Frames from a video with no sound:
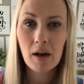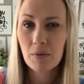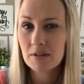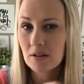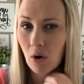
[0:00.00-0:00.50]
I
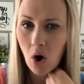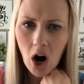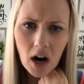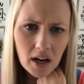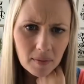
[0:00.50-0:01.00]
was so
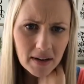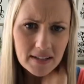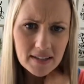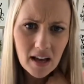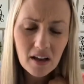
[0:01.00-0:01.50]
hard on
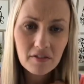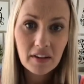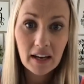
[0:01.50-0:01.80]
myself,